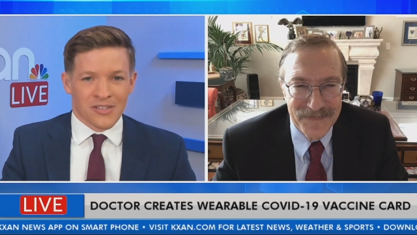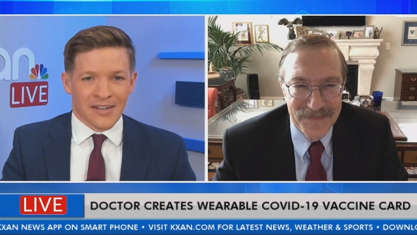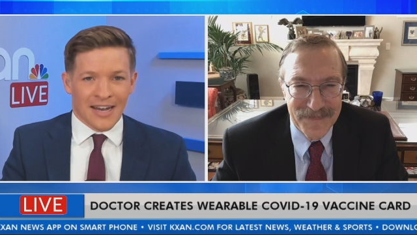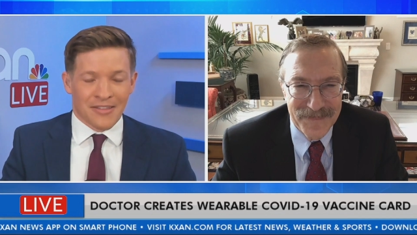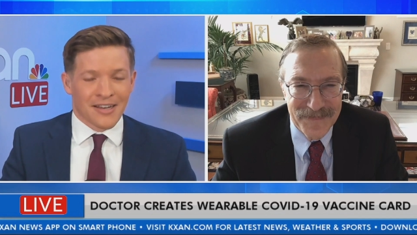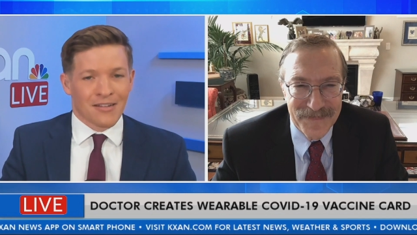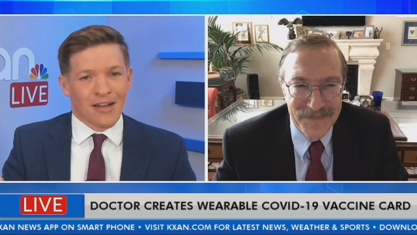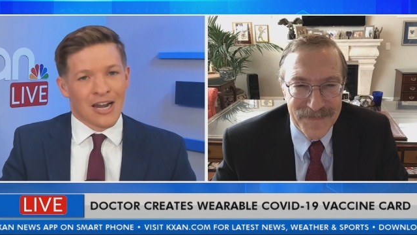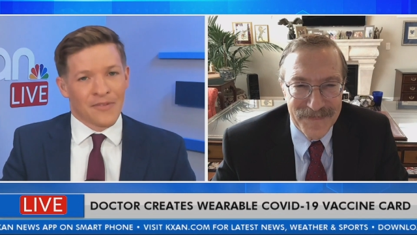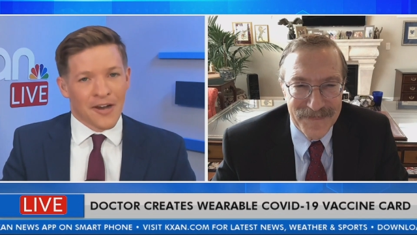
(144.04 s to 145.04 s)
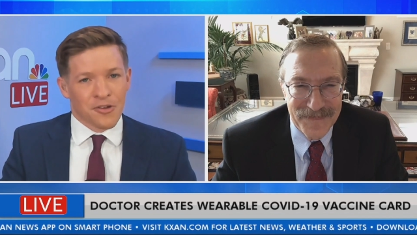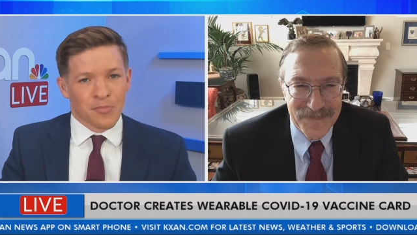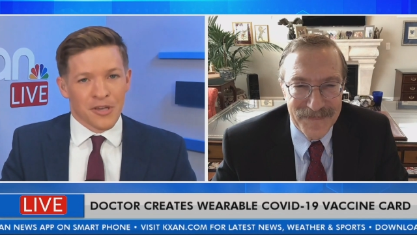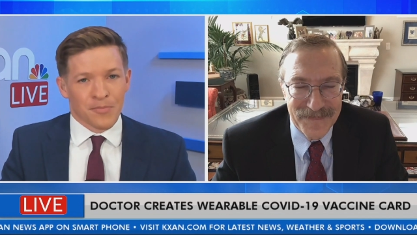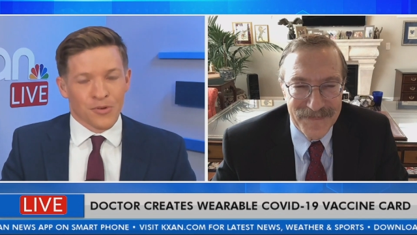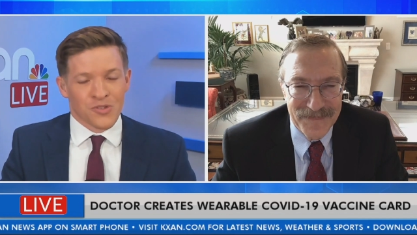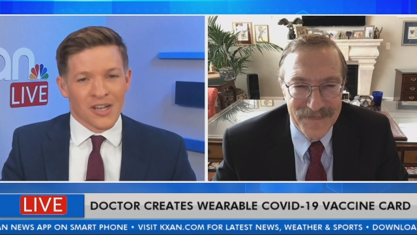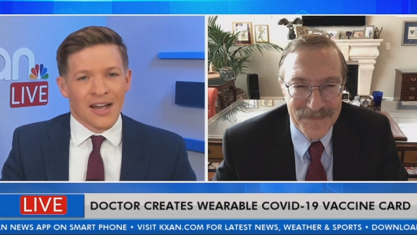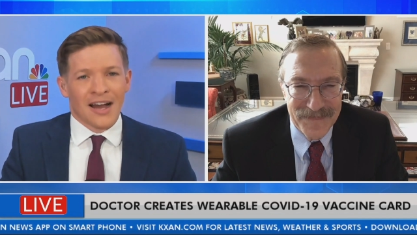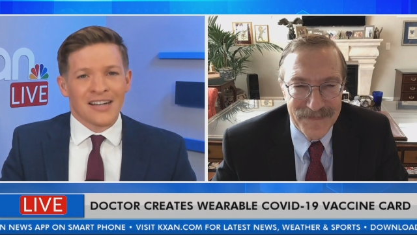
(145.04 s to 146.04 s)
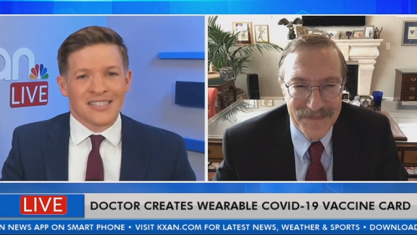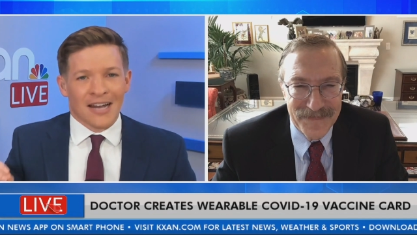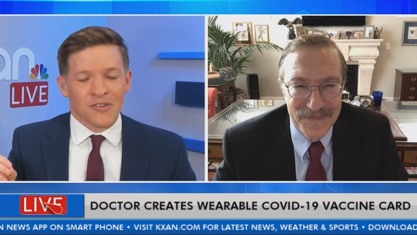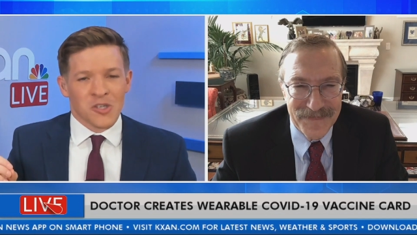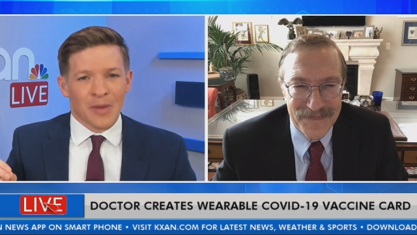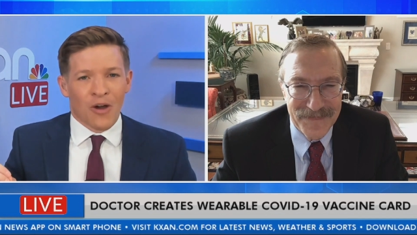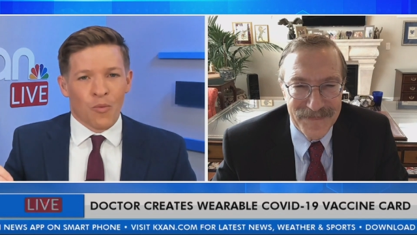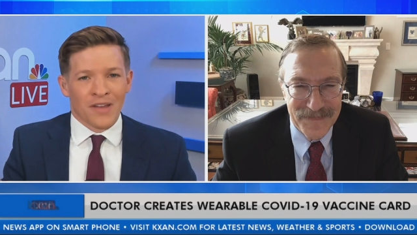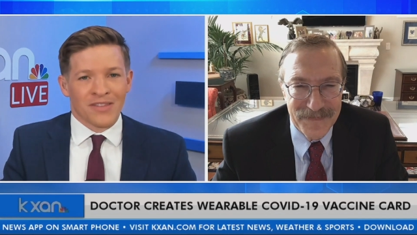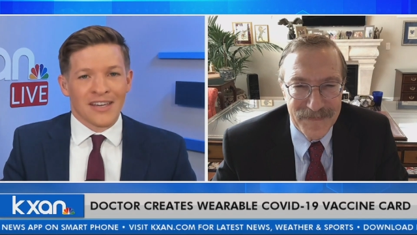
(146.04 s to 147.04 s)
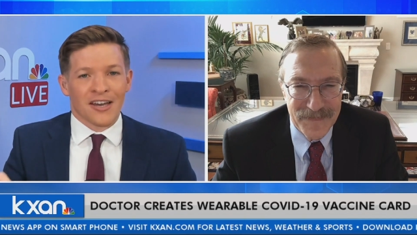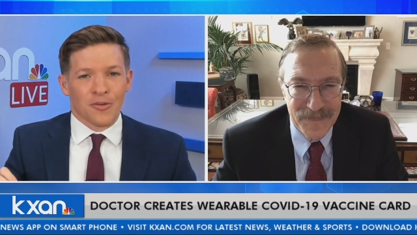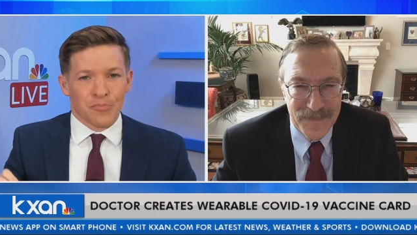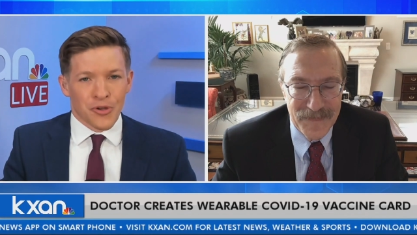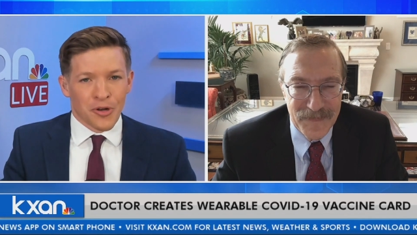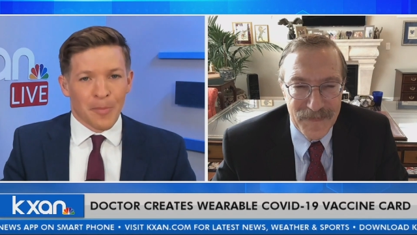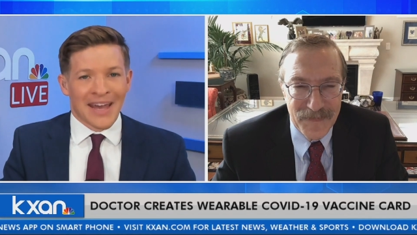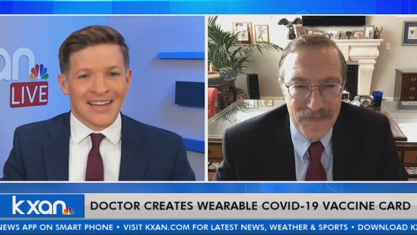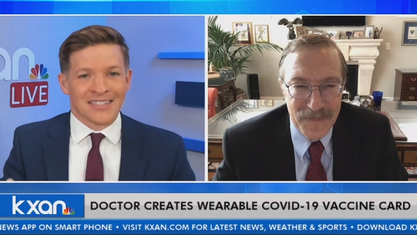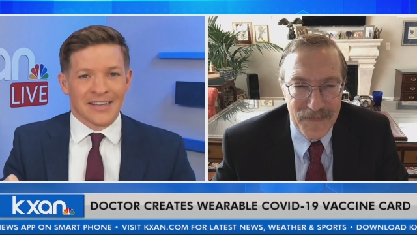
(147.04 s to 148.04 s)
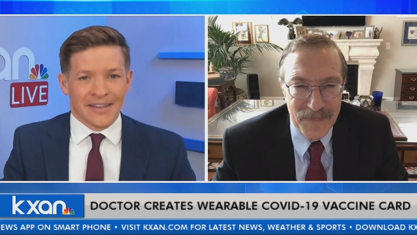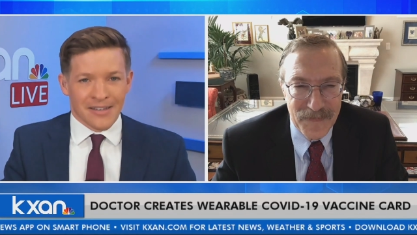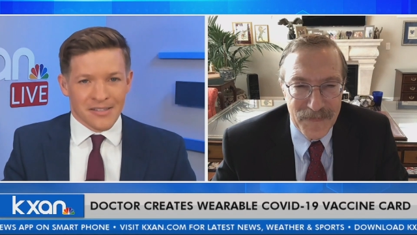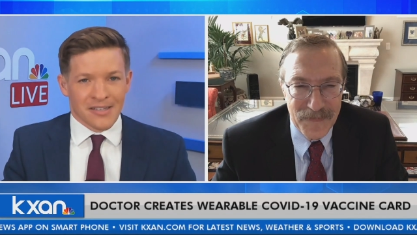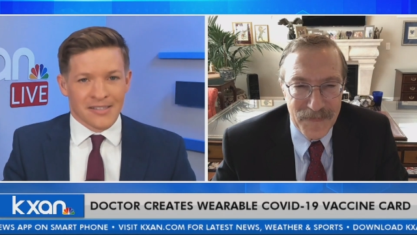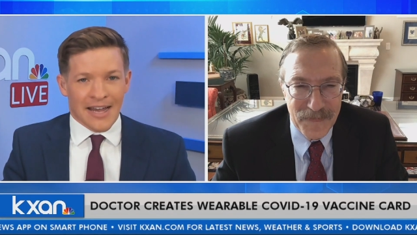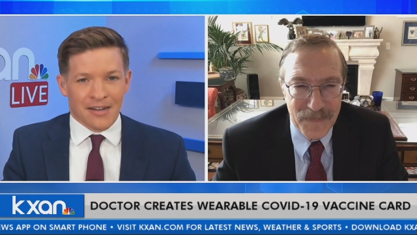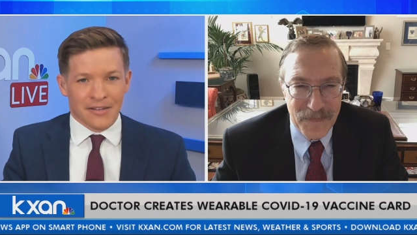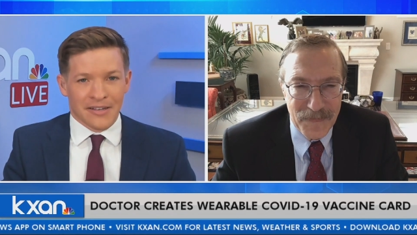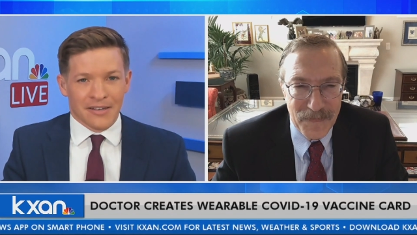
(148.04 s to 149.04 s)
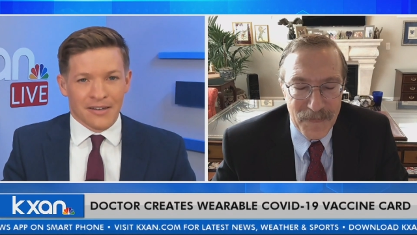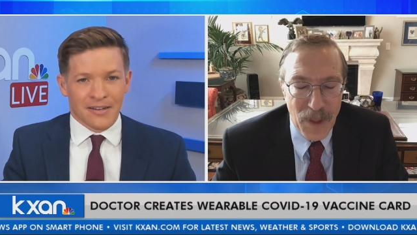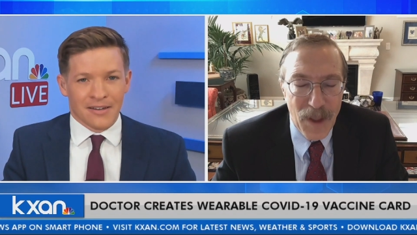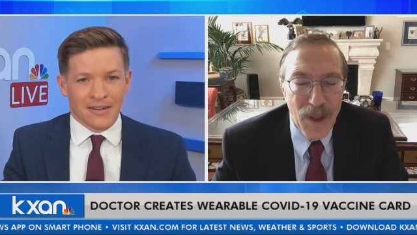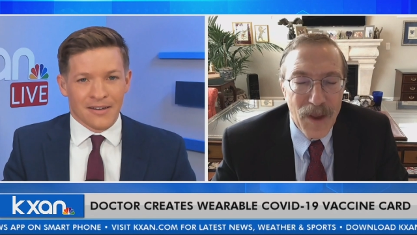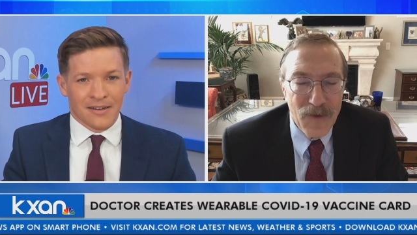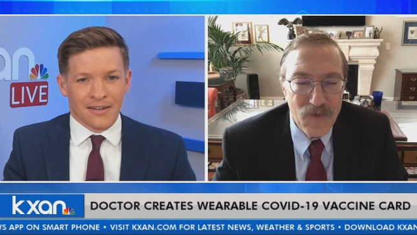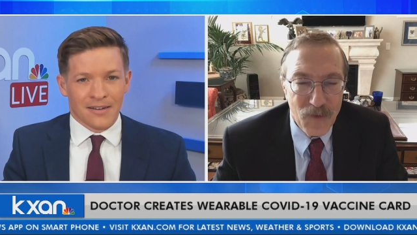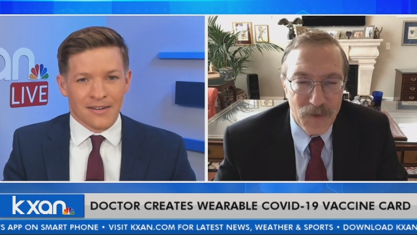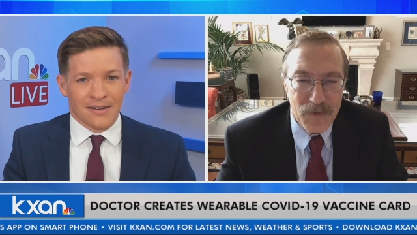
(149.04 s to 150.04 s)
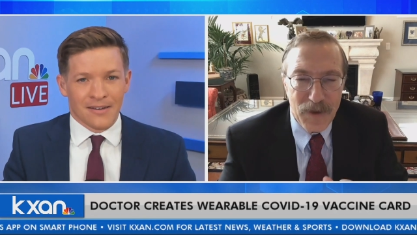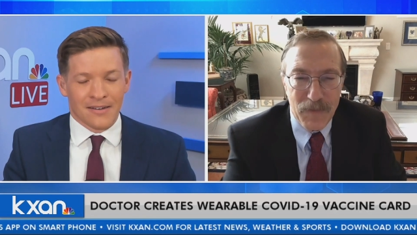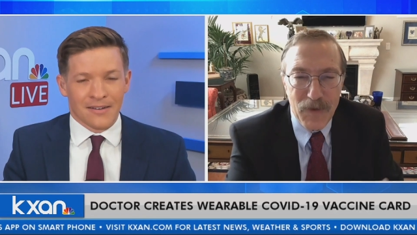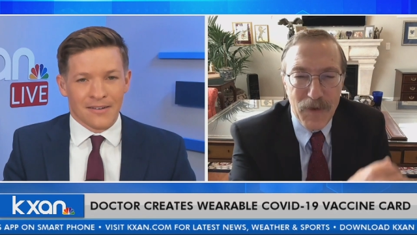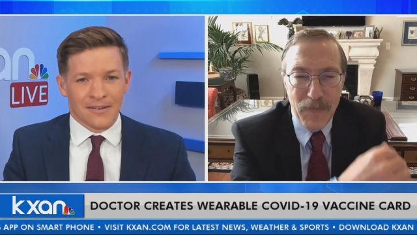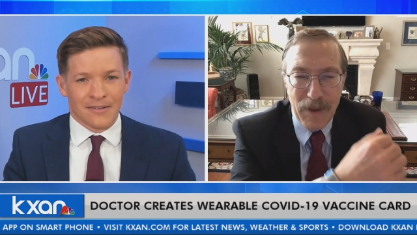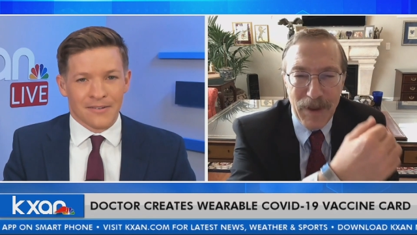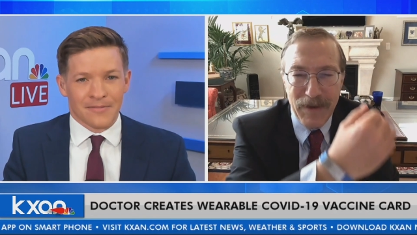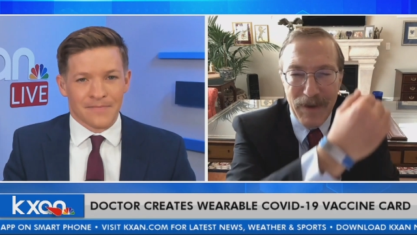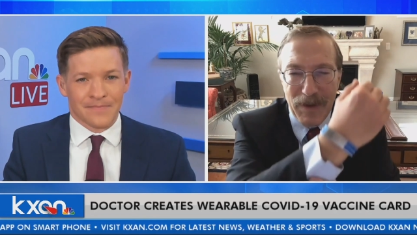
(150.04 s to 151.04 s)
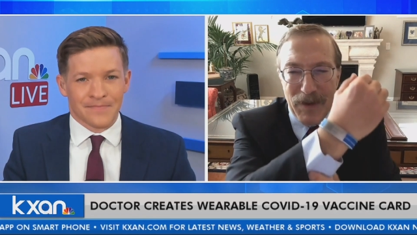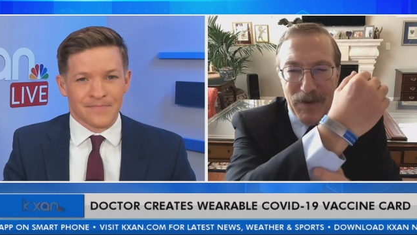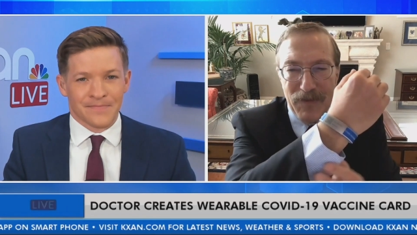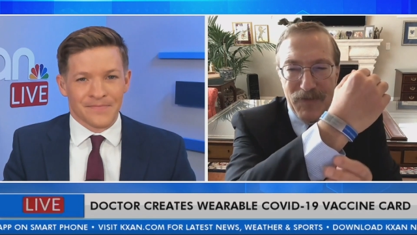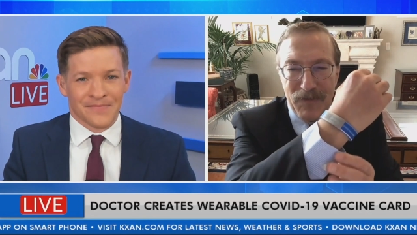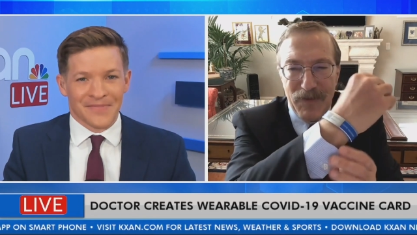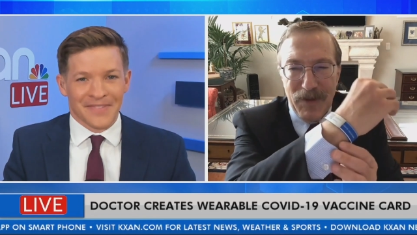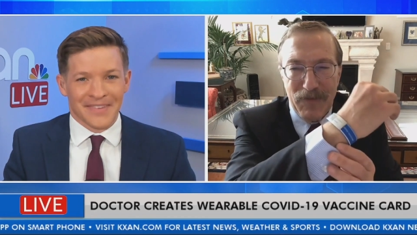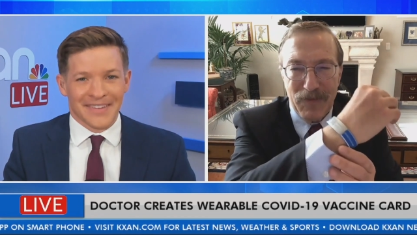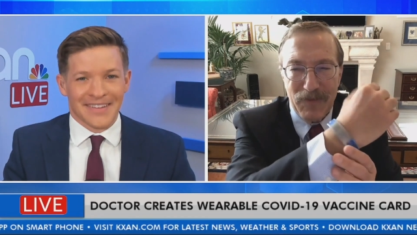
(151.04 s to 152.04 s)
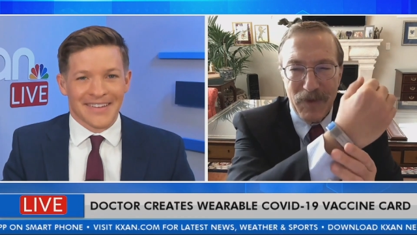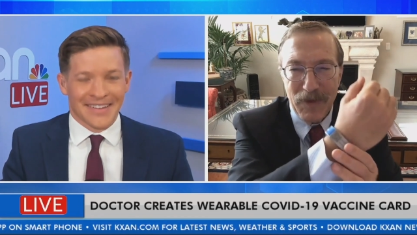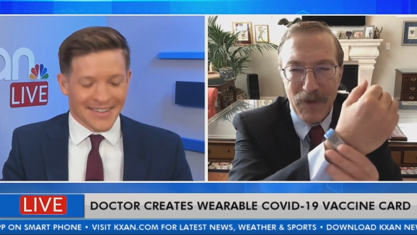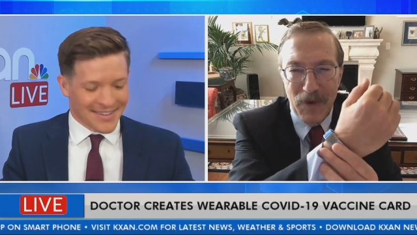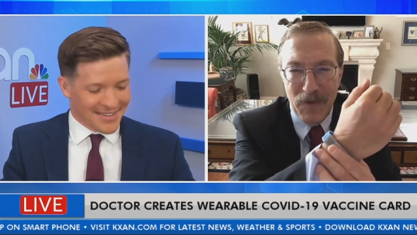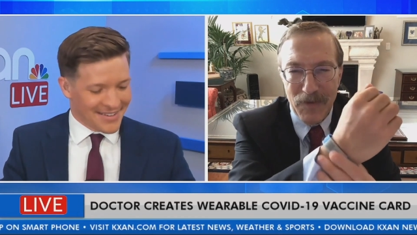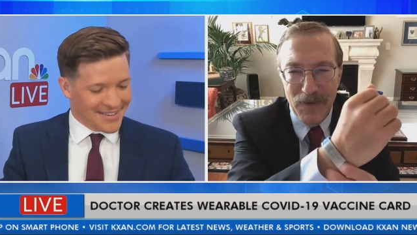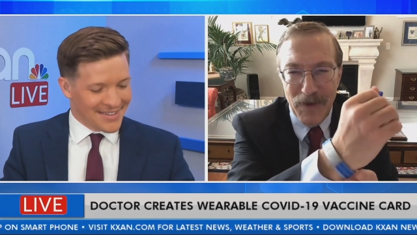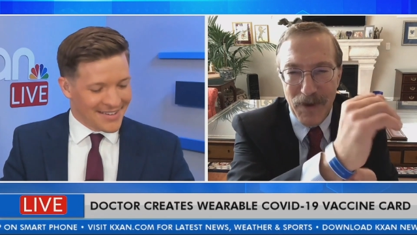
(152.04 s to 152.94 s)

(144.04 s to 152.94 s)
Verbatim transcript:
Speaker 1: and I think a lot of other people's. Tell us about what the ImmunaBand is exactly. Sure.
Speaker 2: The ImmunaBand is it's a silicone